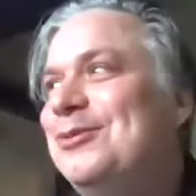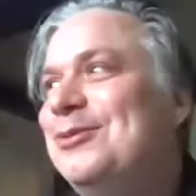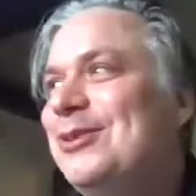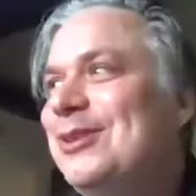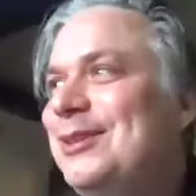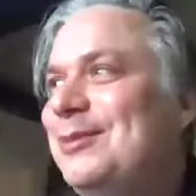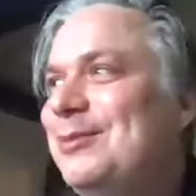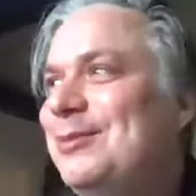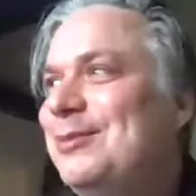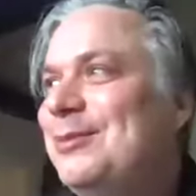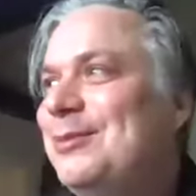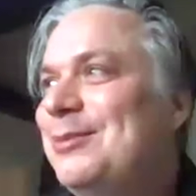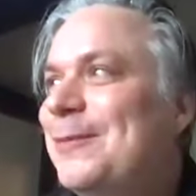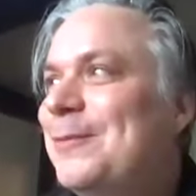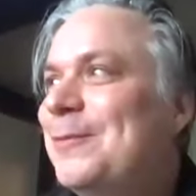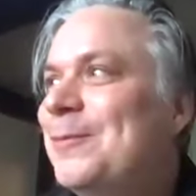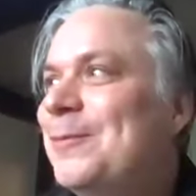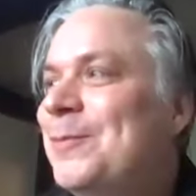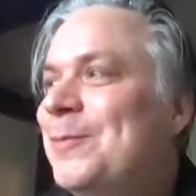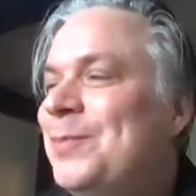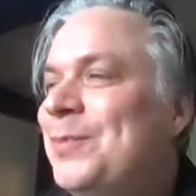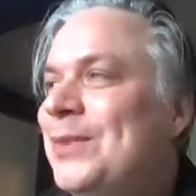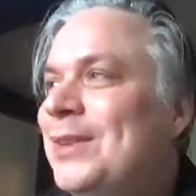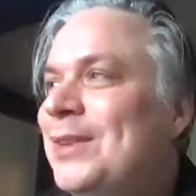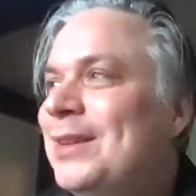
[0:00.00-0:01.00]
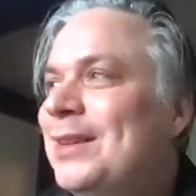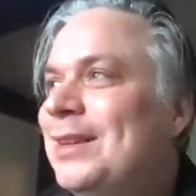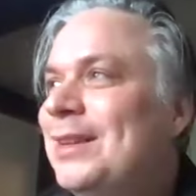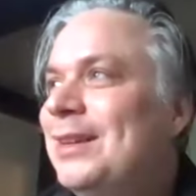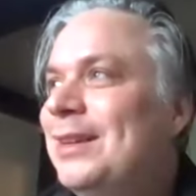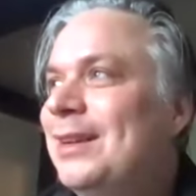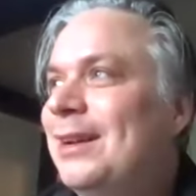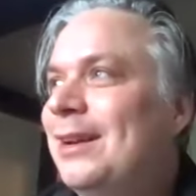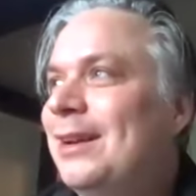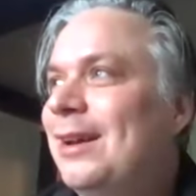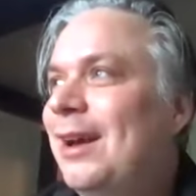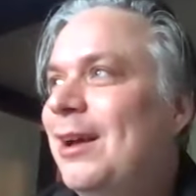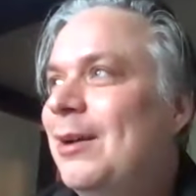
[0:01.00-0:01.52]
for you, mate."
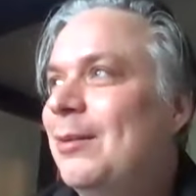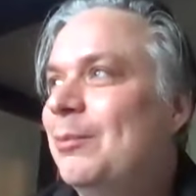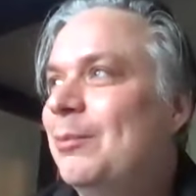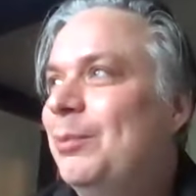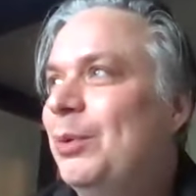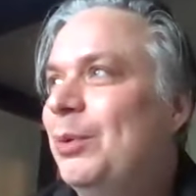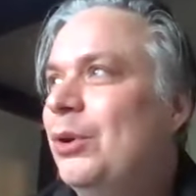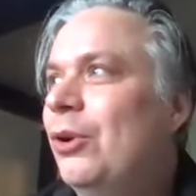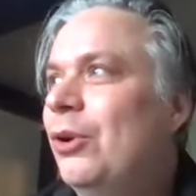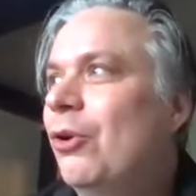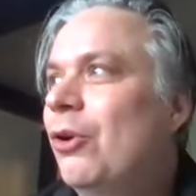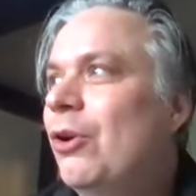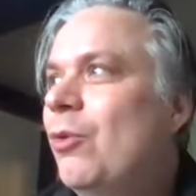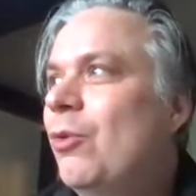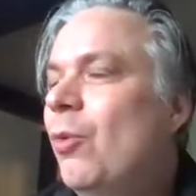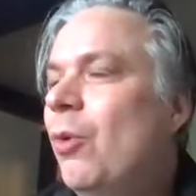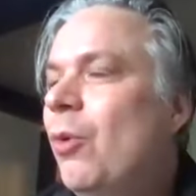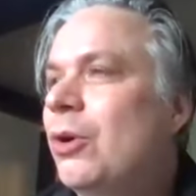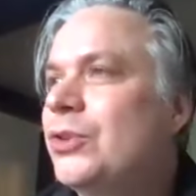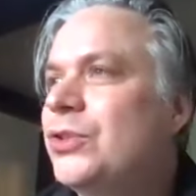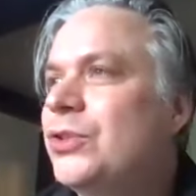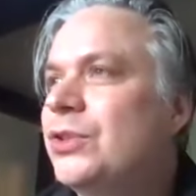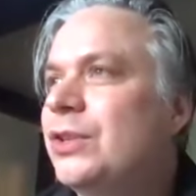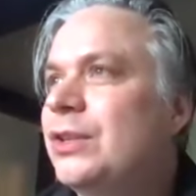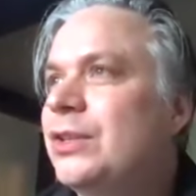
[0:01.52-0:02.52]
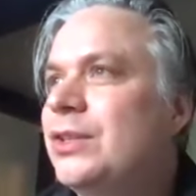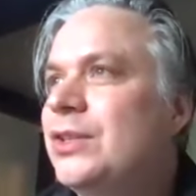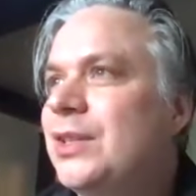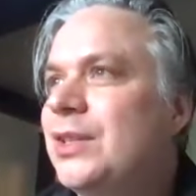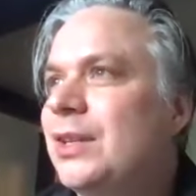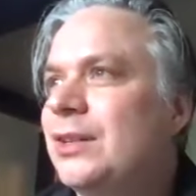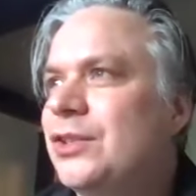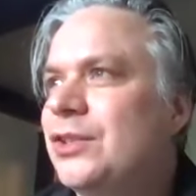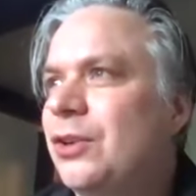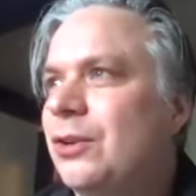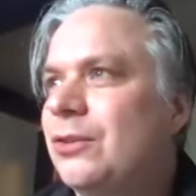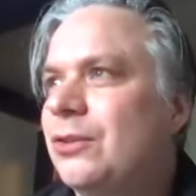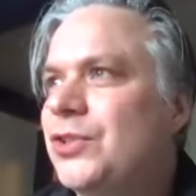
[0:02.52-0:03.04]
But no, it wasn't
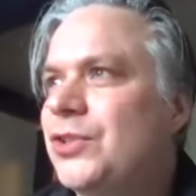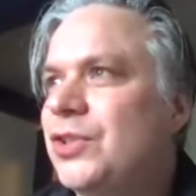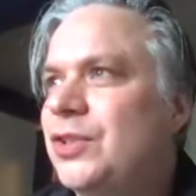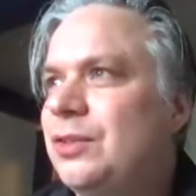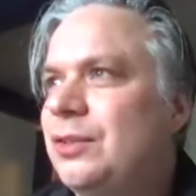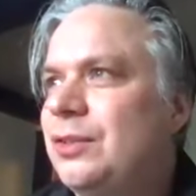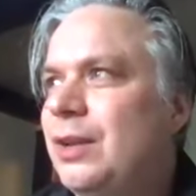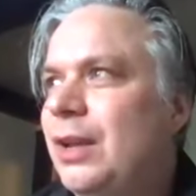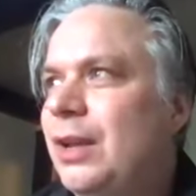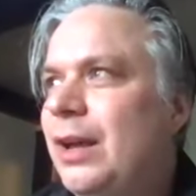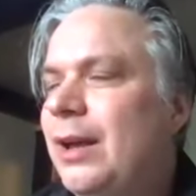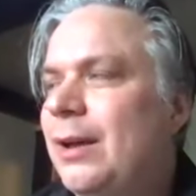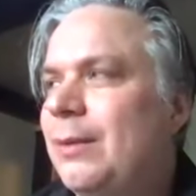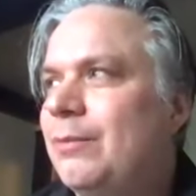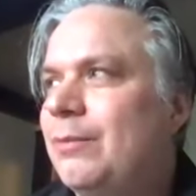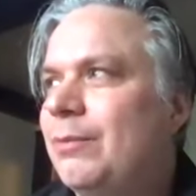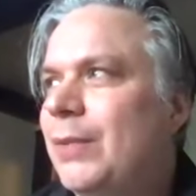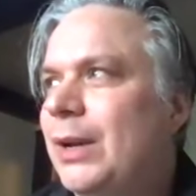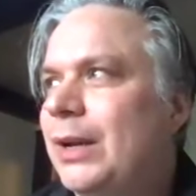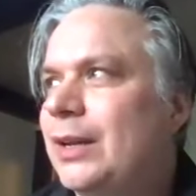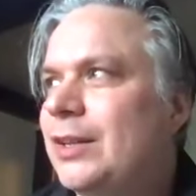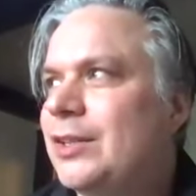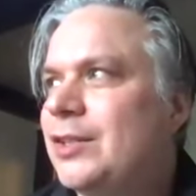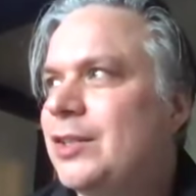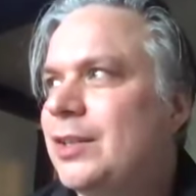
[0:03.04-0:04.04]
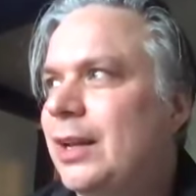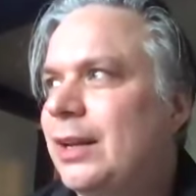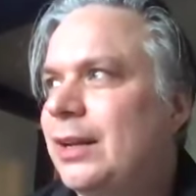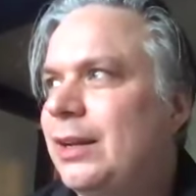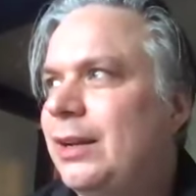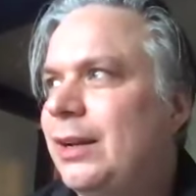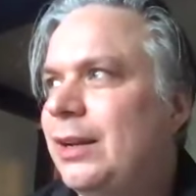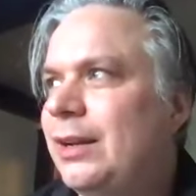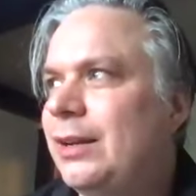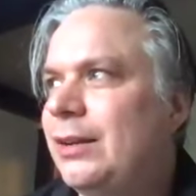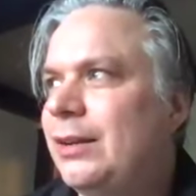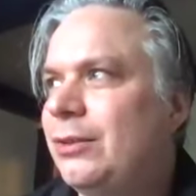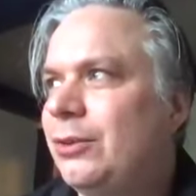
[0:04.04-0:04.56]
until sort of, I guess,
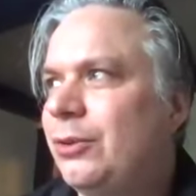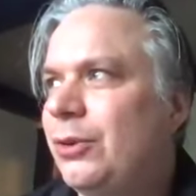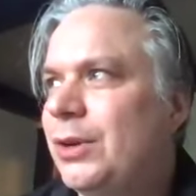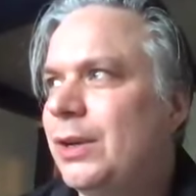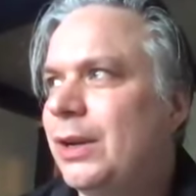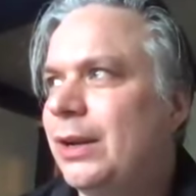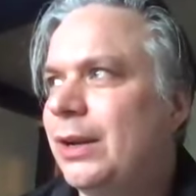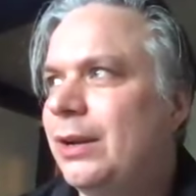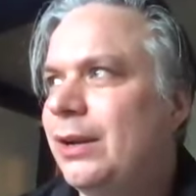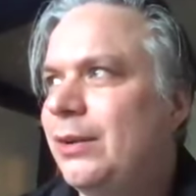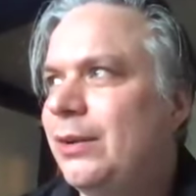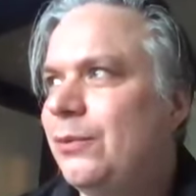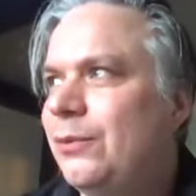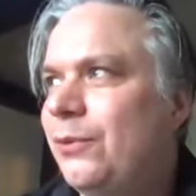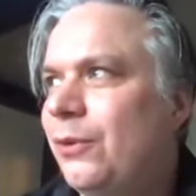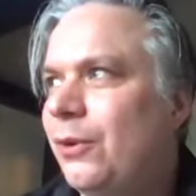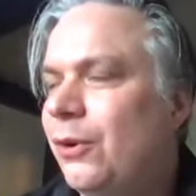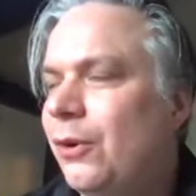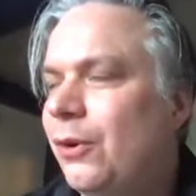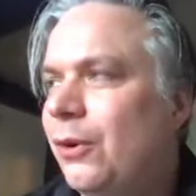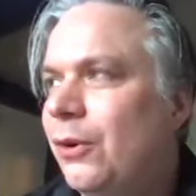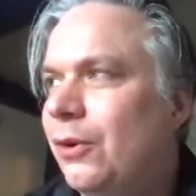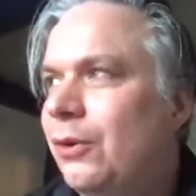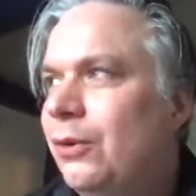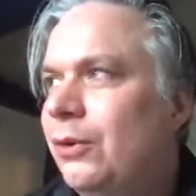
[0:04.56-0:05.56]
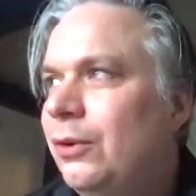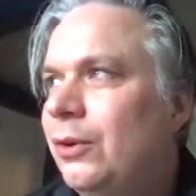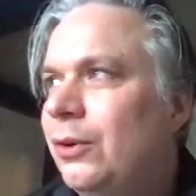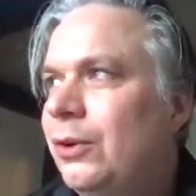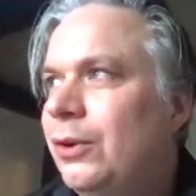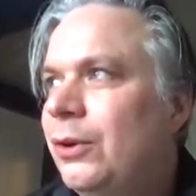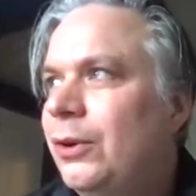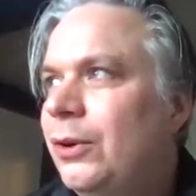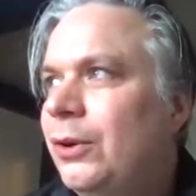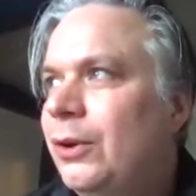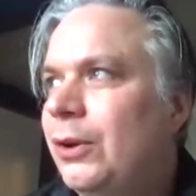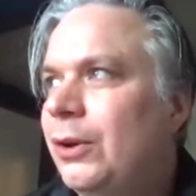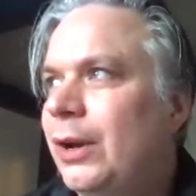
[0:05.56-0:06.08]
1983, 1984,
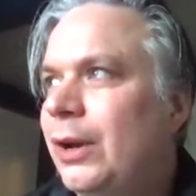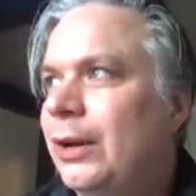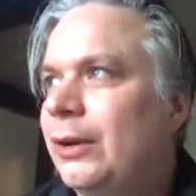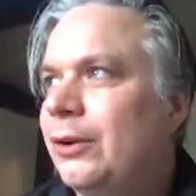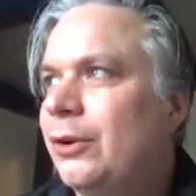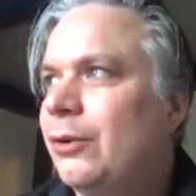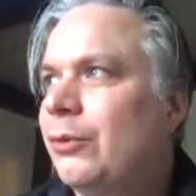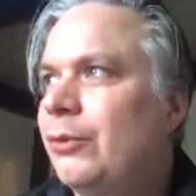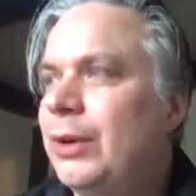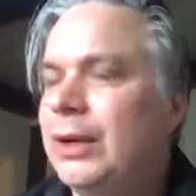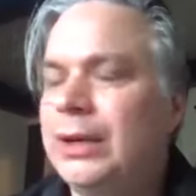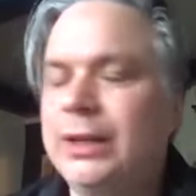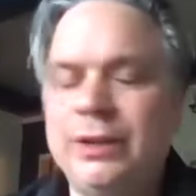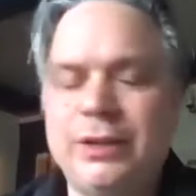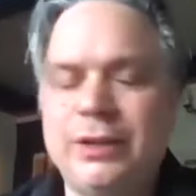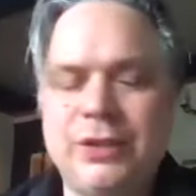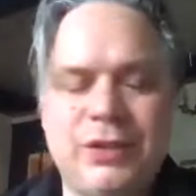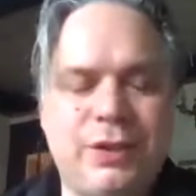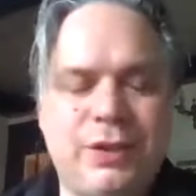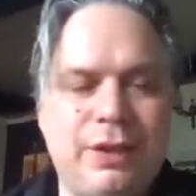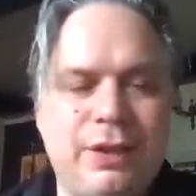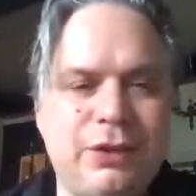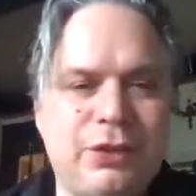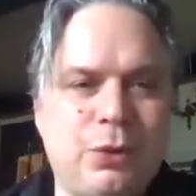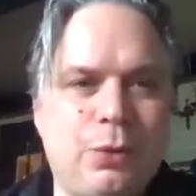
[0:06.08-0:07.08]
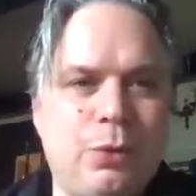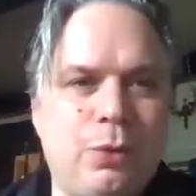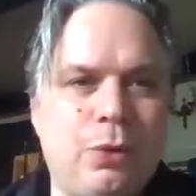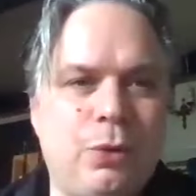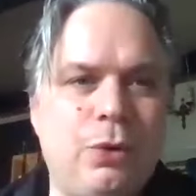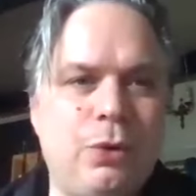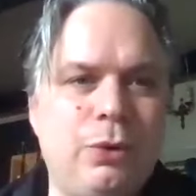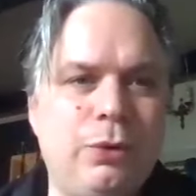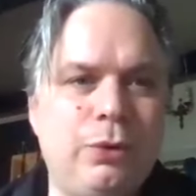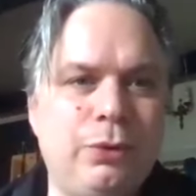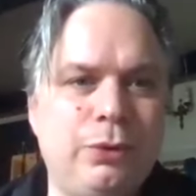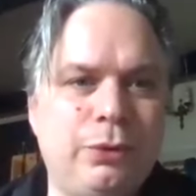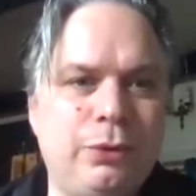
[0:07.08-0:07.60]
I got really into Status
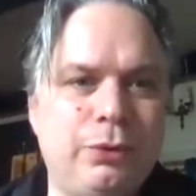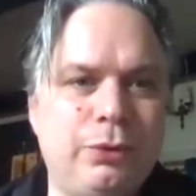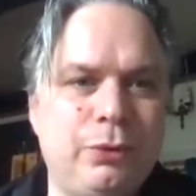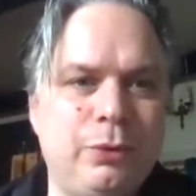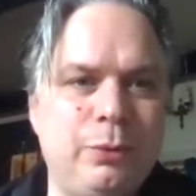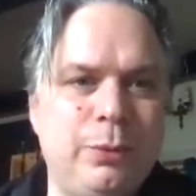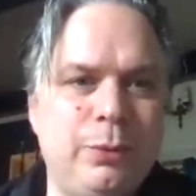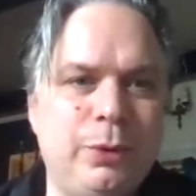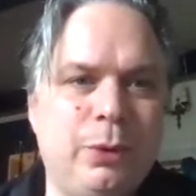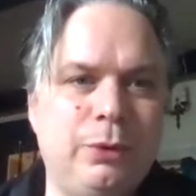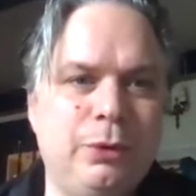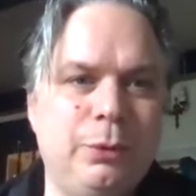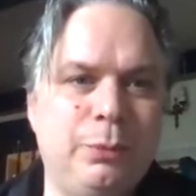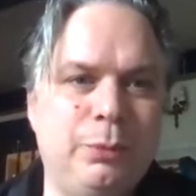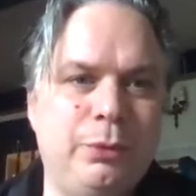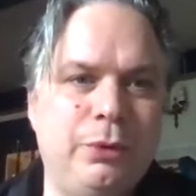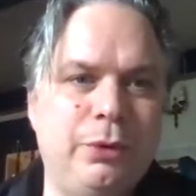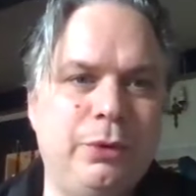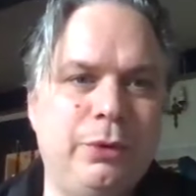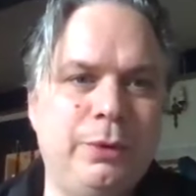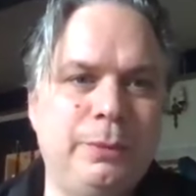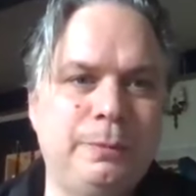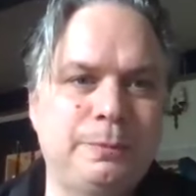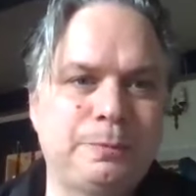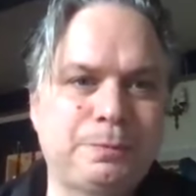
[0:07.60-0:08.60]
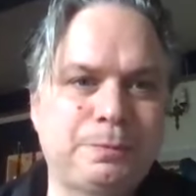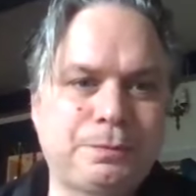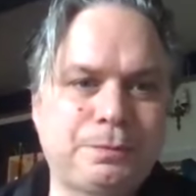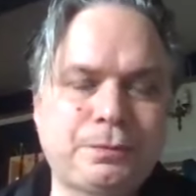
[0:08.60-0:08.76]
Quo through my older brother.